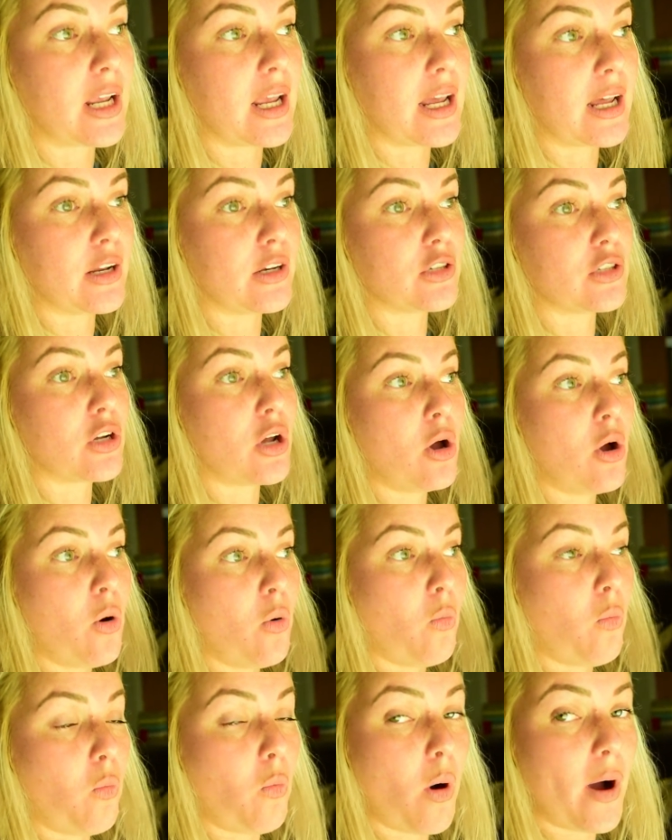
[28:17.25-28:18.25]
and
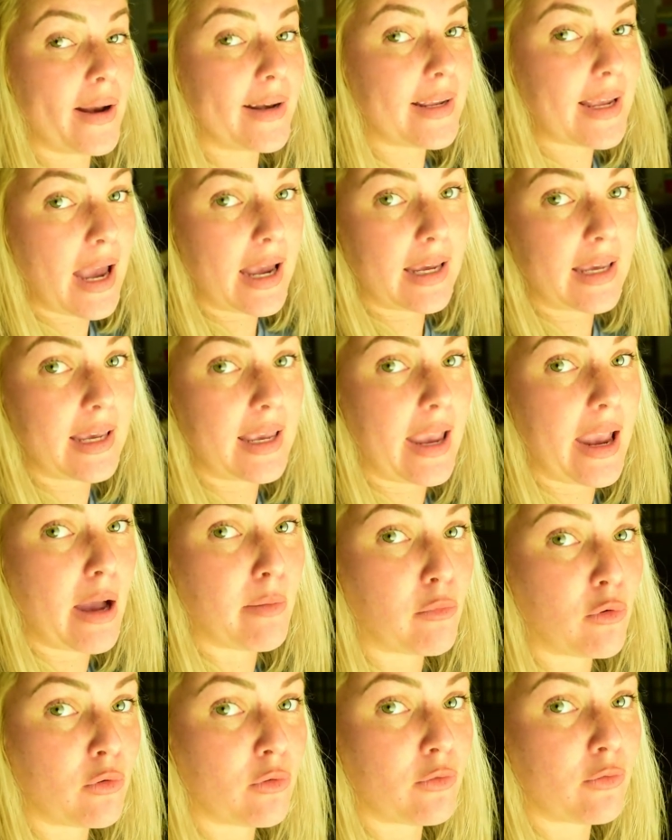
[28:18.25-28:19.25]
1 khaki
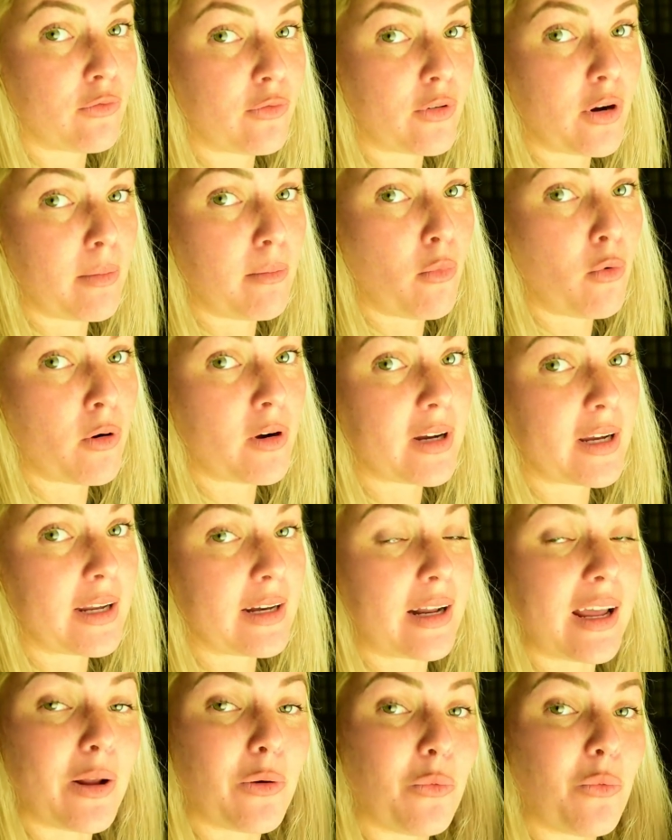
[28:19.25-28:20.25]
Campbell from
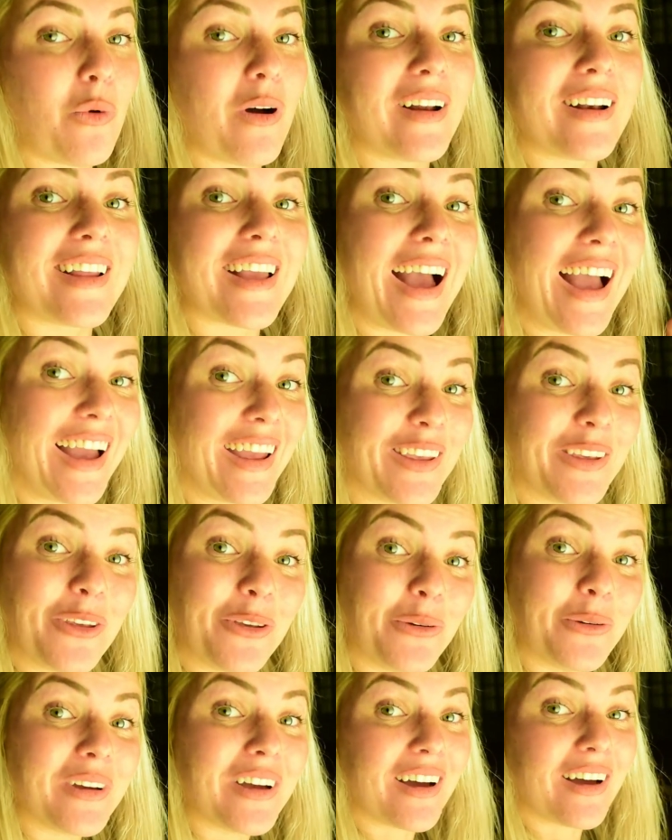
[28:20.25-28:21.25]
Morgan and 1
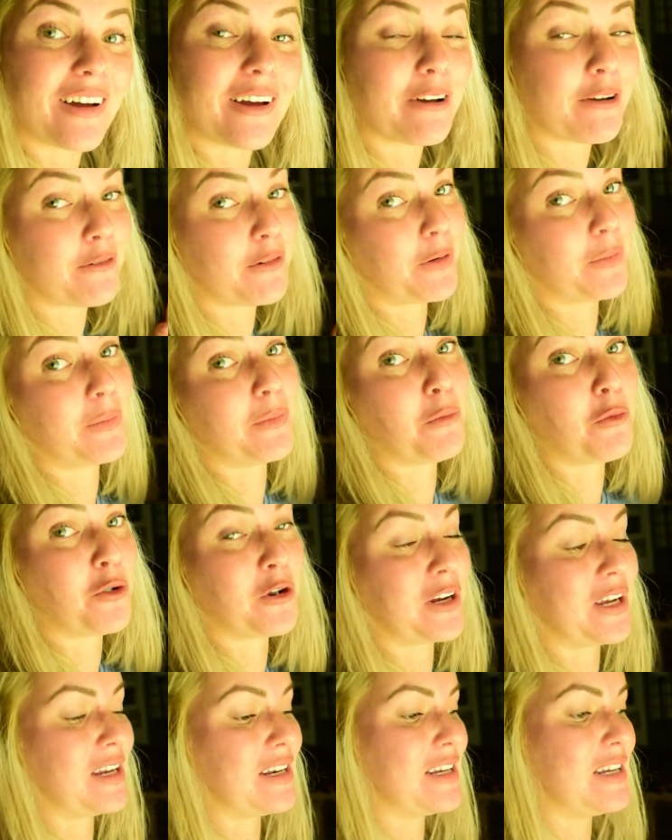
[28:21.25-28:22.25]
Cayuga from
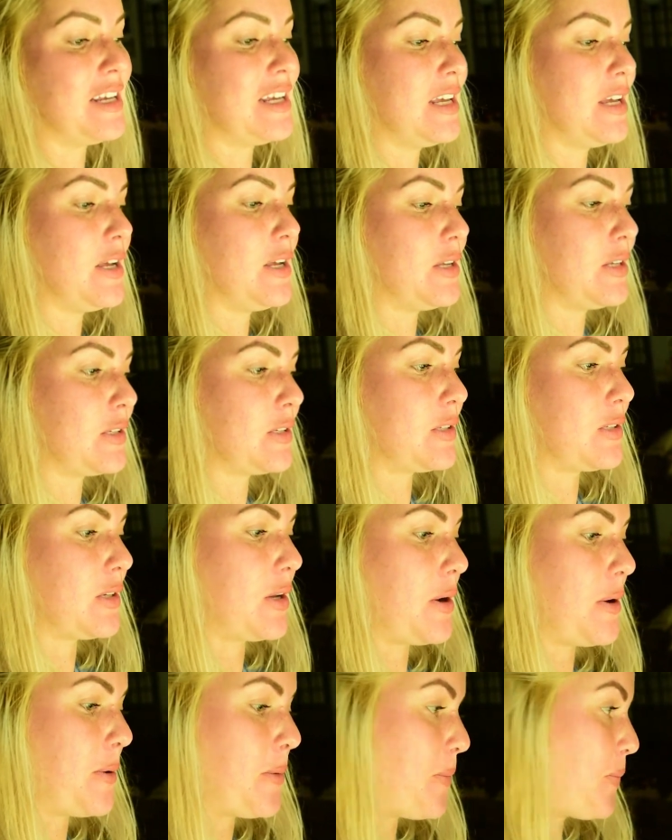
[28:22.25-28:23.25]
Morgan.
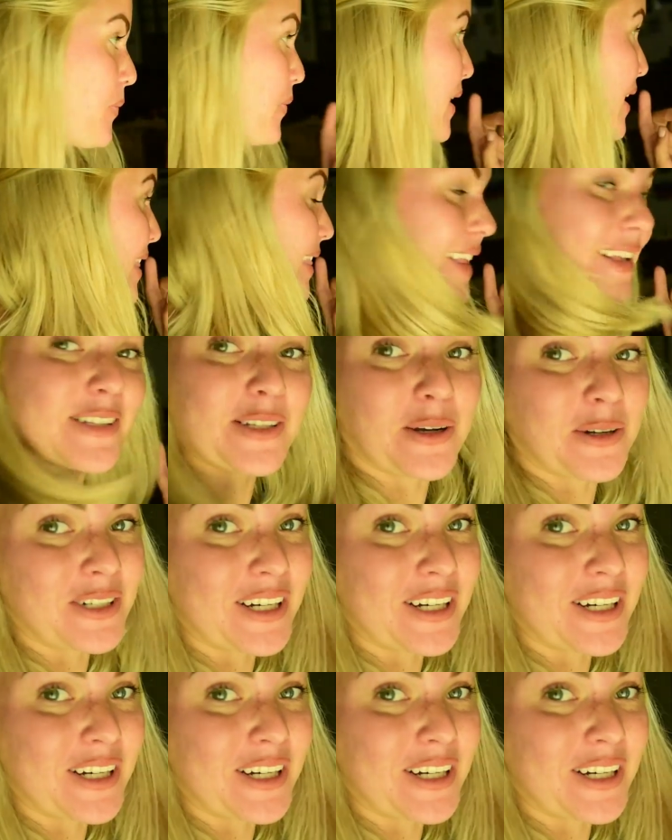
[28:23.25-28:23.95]
So let's go